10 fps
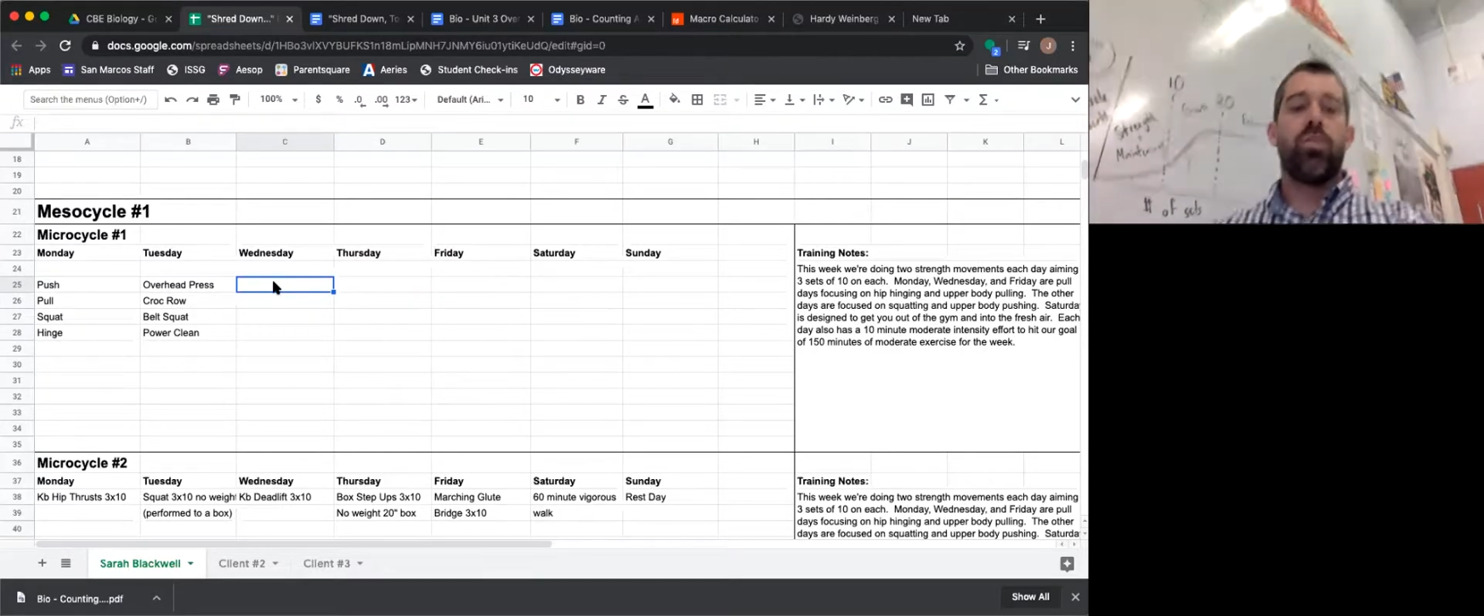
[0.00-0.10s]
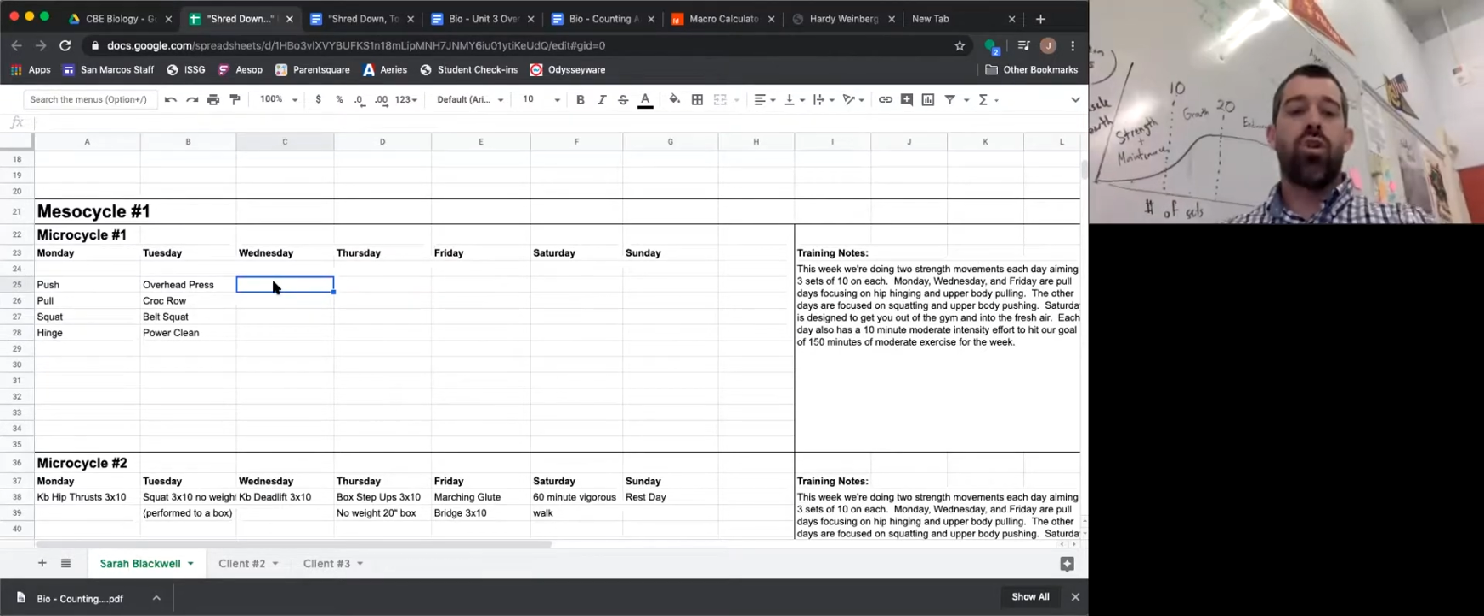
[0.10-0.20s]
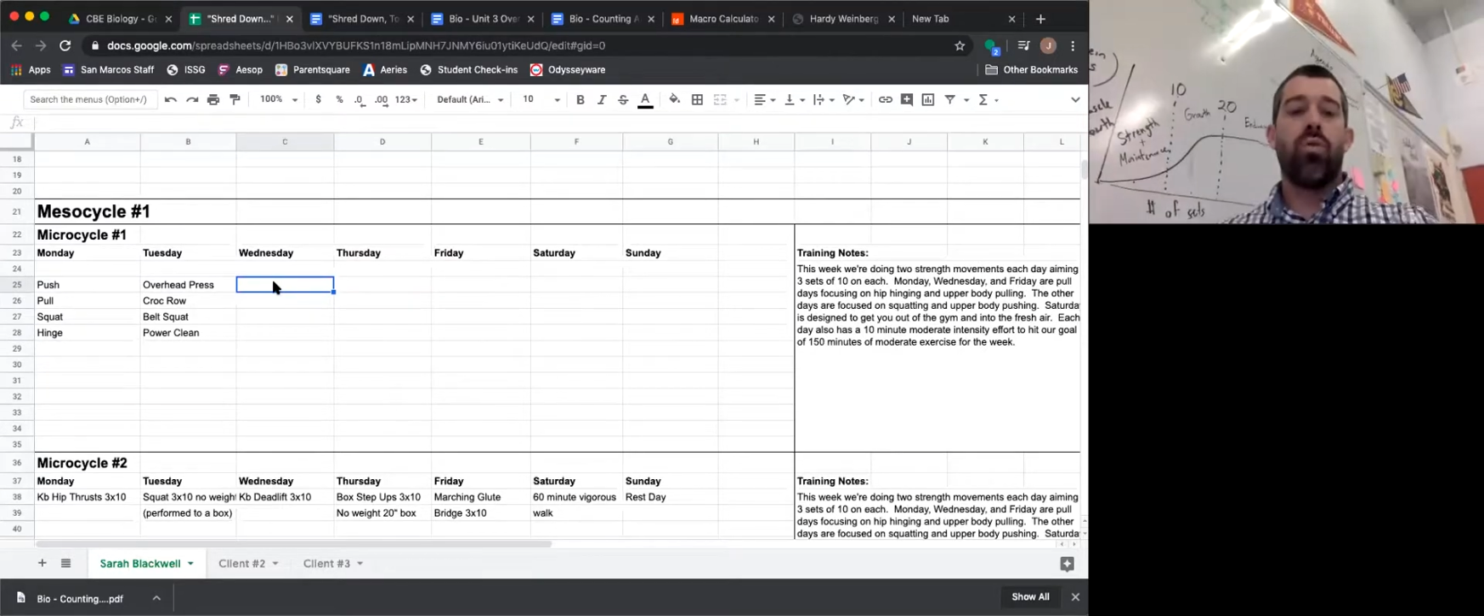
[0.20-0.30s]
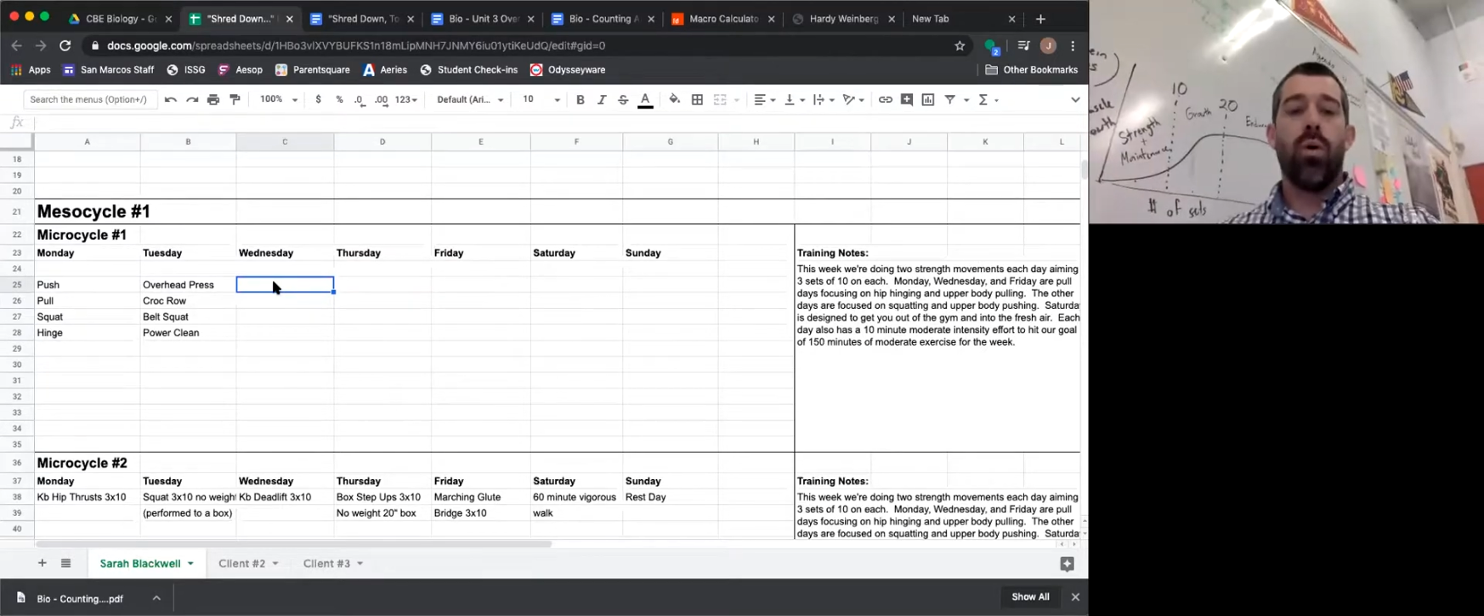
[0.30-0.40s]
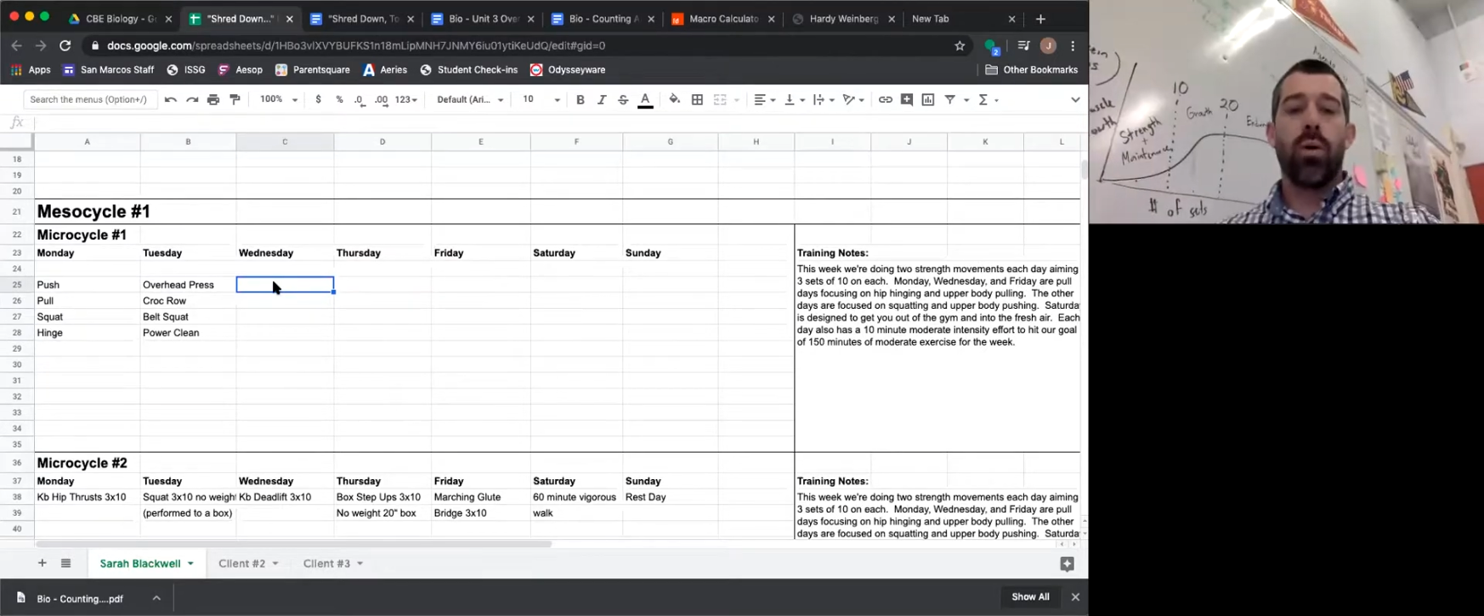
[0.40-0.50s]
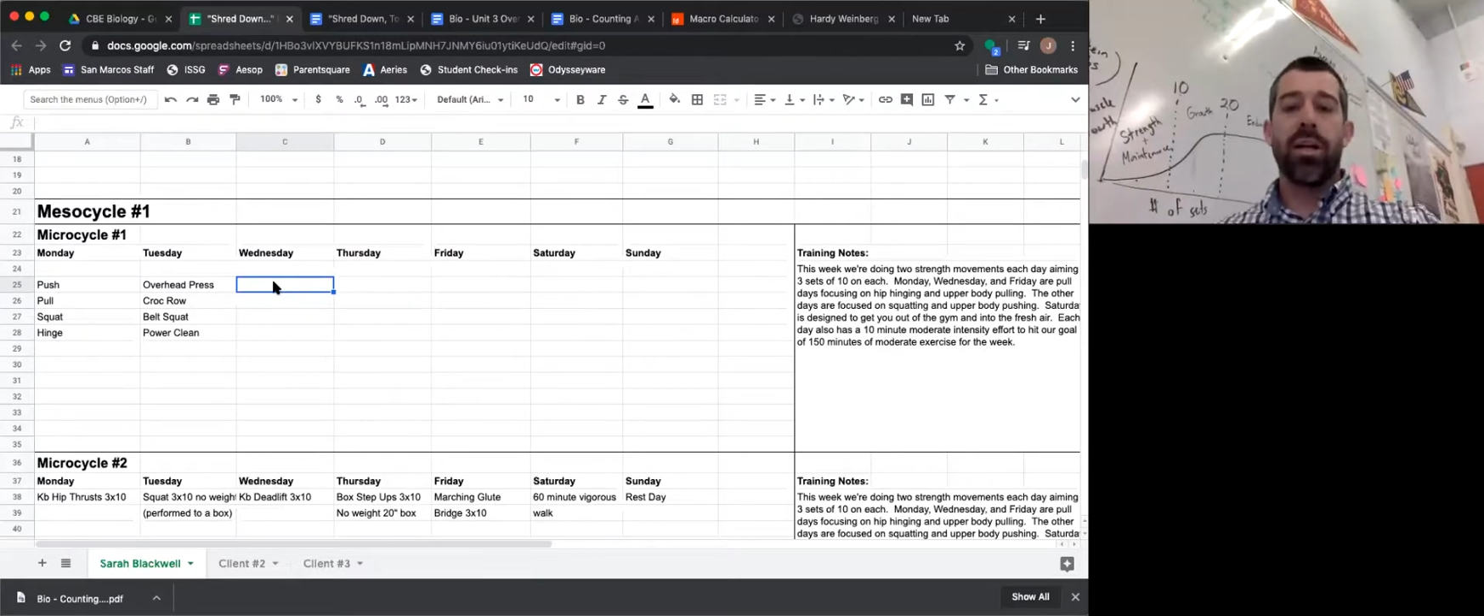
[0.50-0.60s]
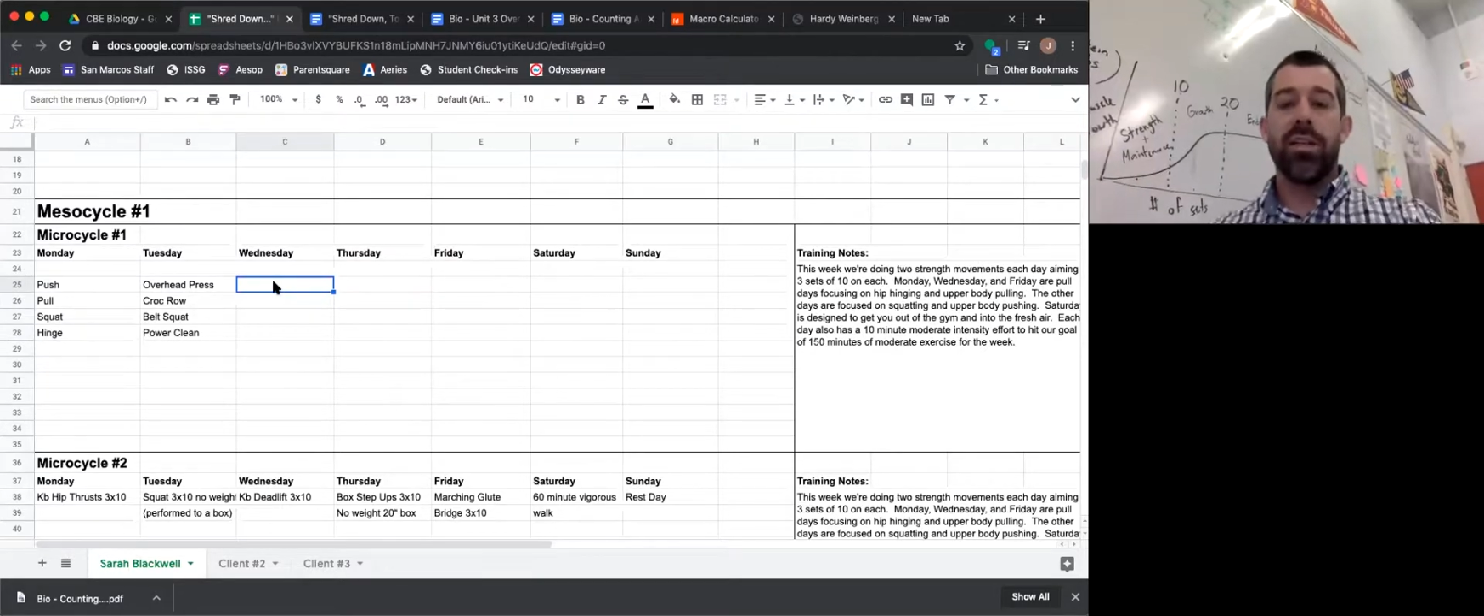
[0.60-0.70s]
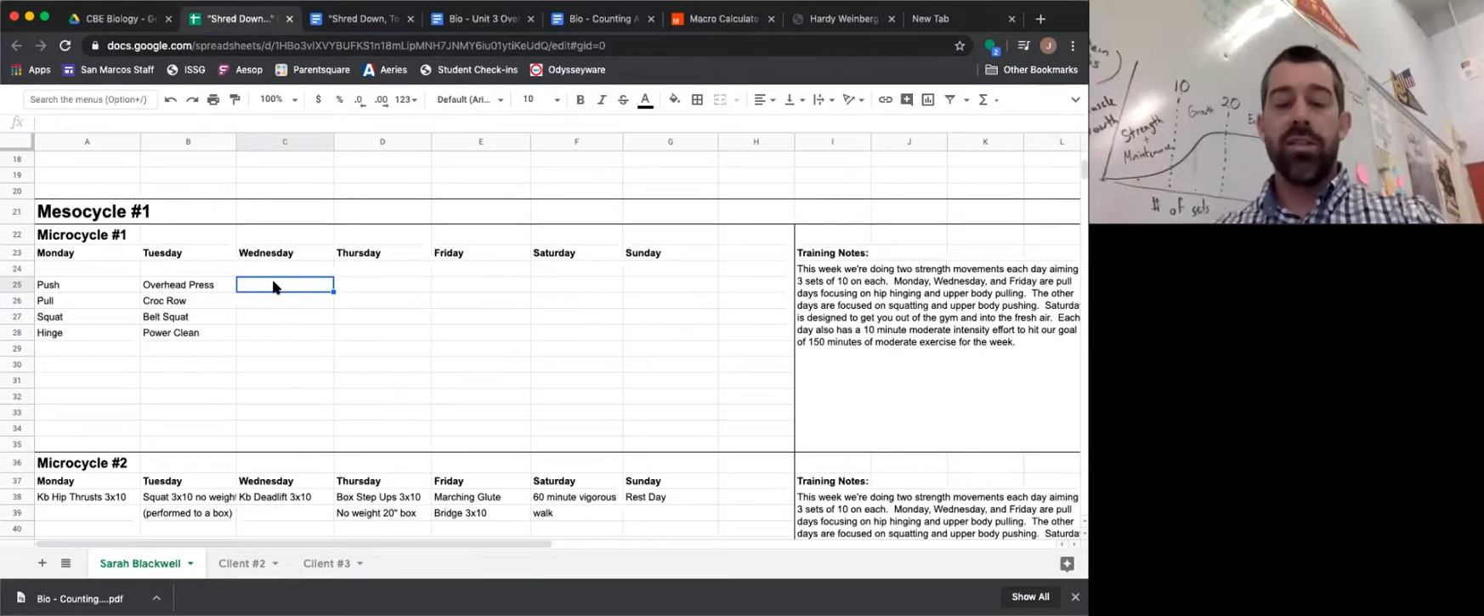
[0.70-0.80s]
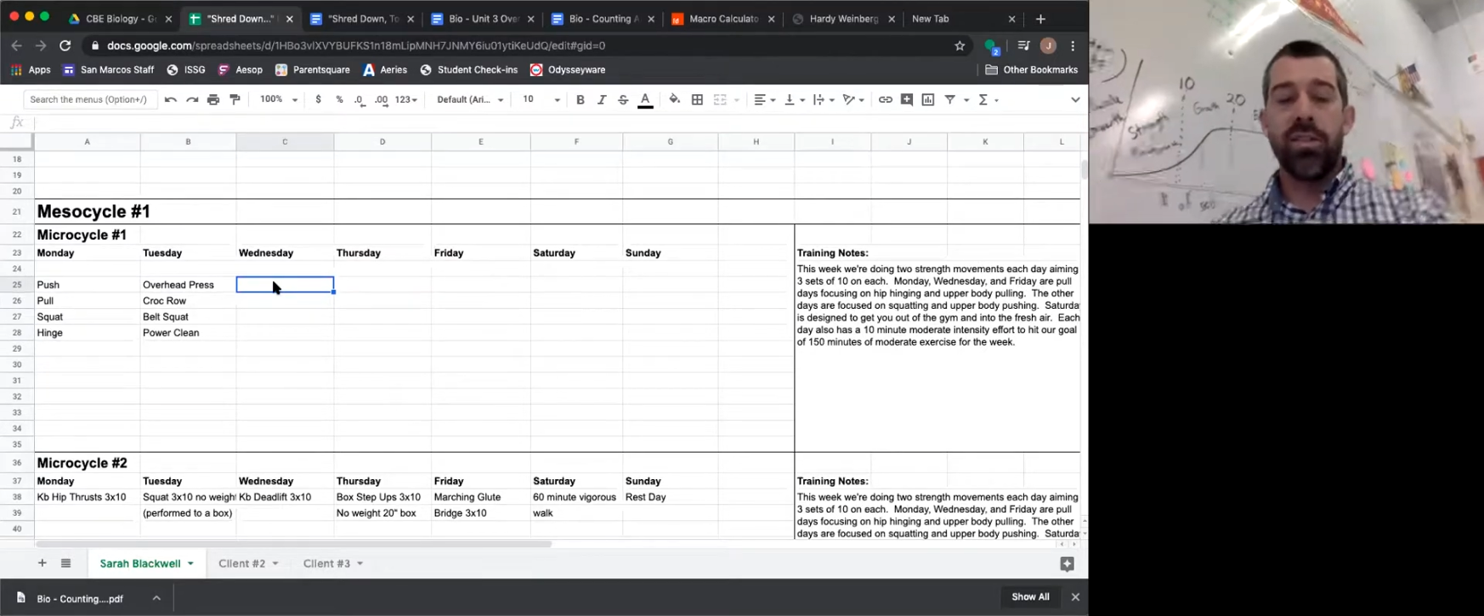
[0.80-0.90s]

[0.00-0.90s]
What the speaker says: what we're going to